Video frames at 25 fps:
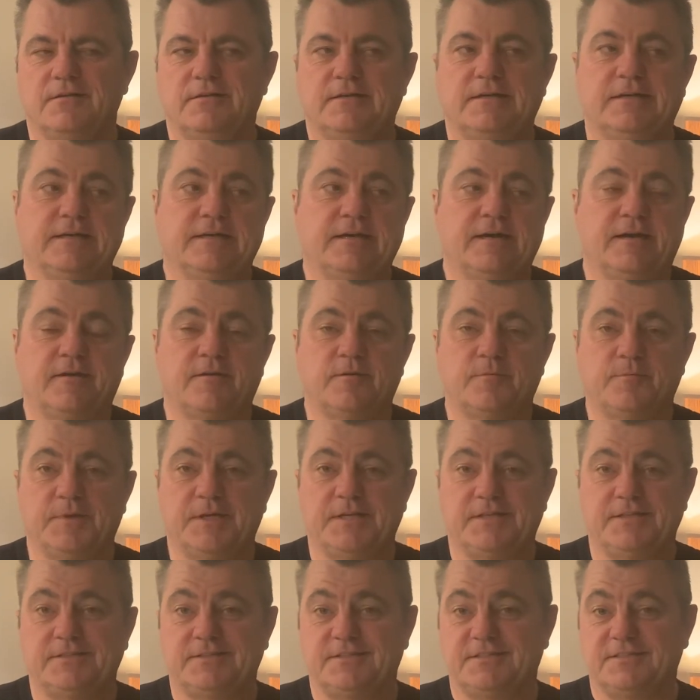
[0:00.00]
I gotta admit,
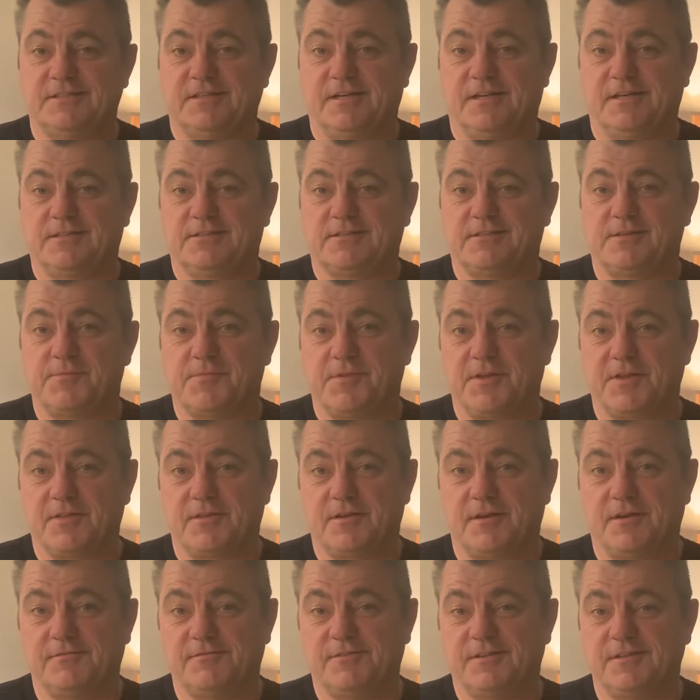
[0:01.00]
it's not something
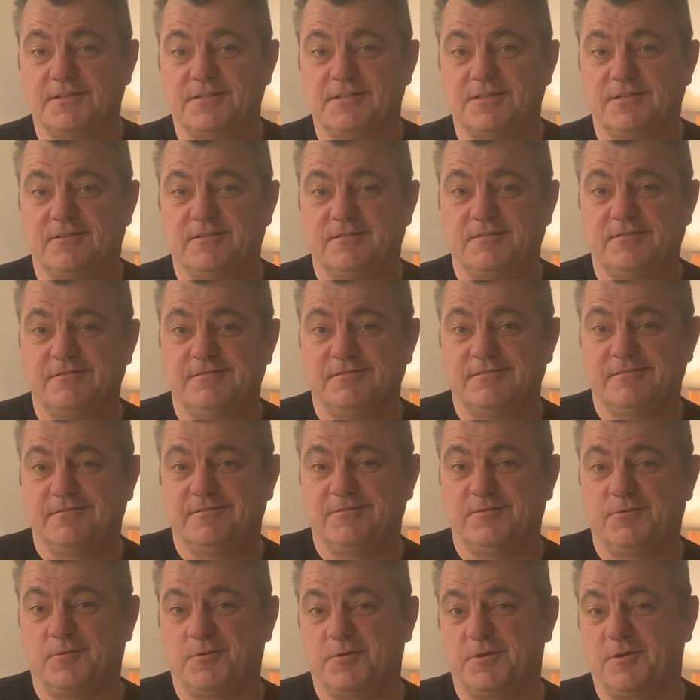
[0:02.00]
that I've considered,
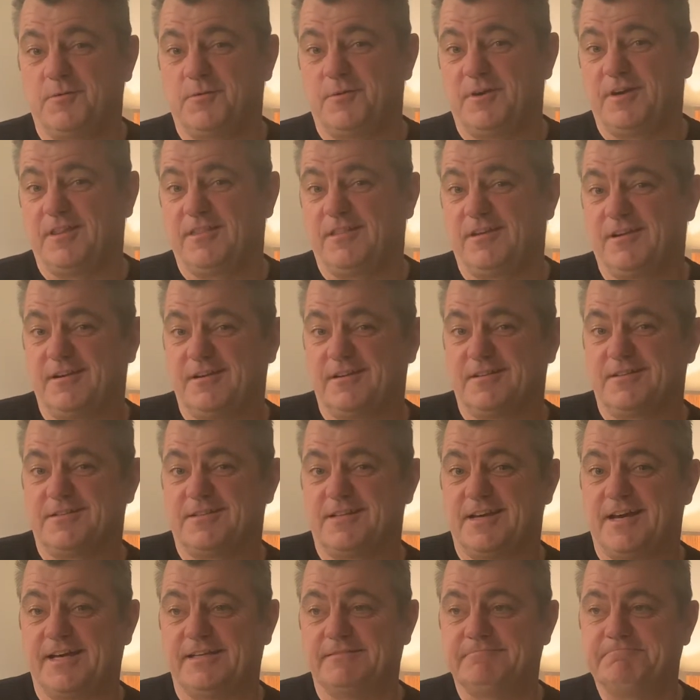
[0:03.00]
nor do I think it's
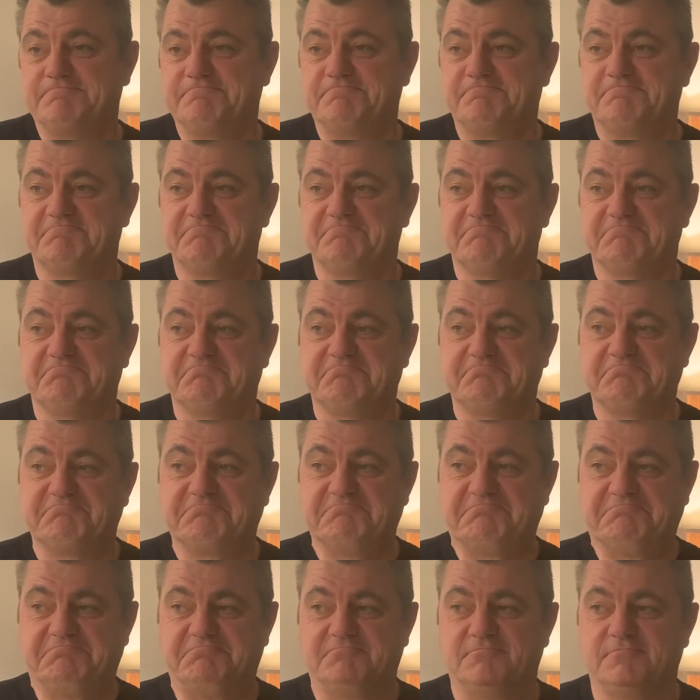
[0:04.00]
that
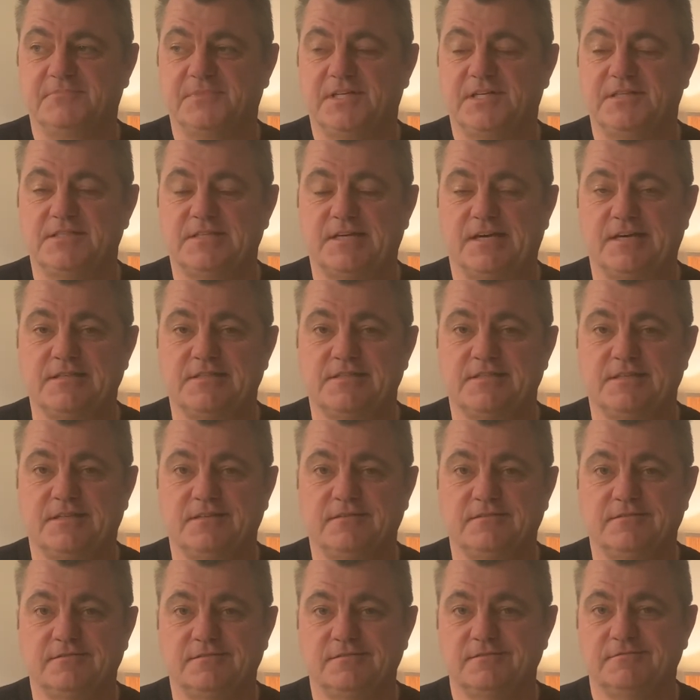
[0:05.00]
enticing.
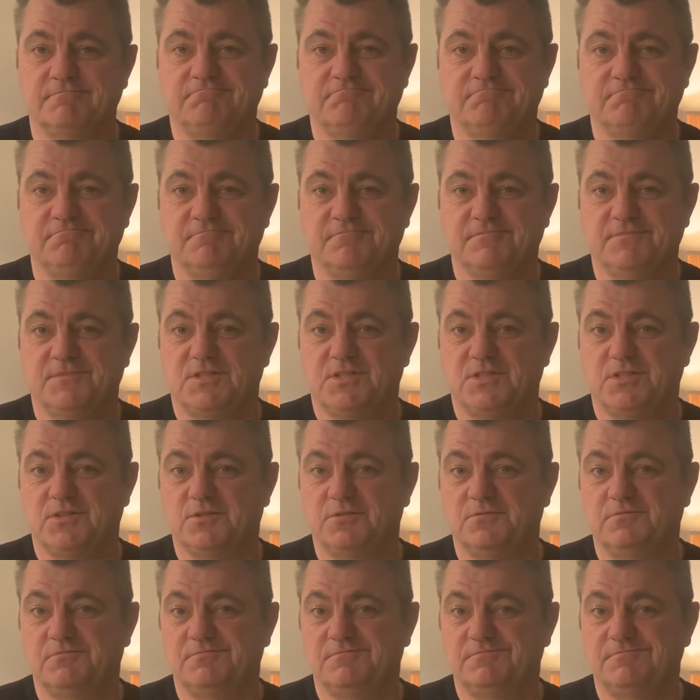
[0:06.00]

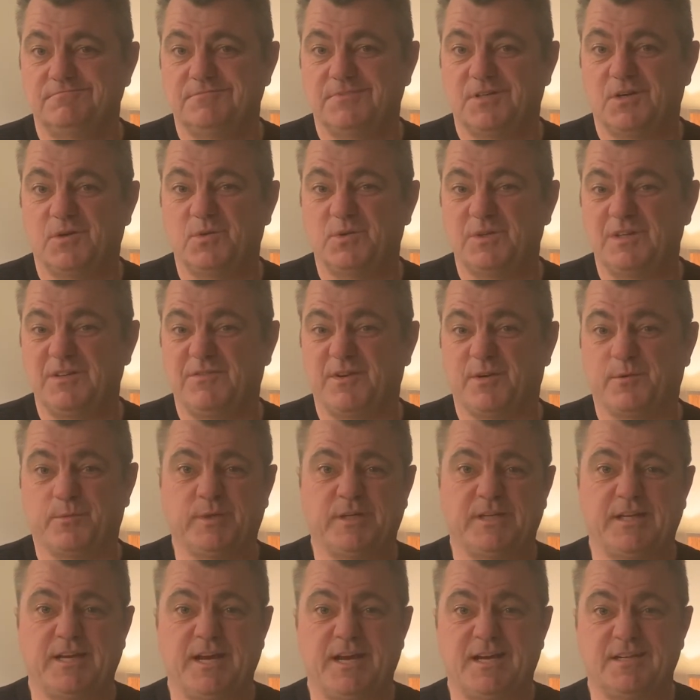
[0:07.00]
So, only if I
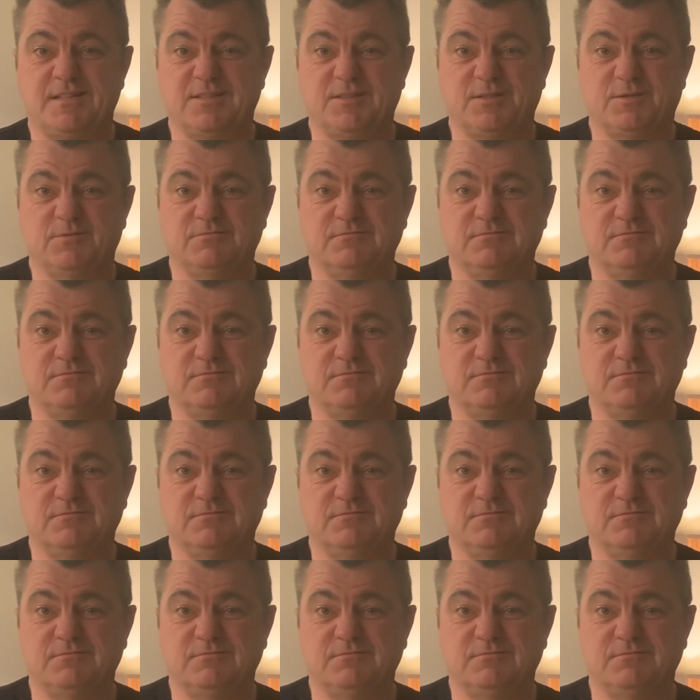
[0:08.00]
really had to.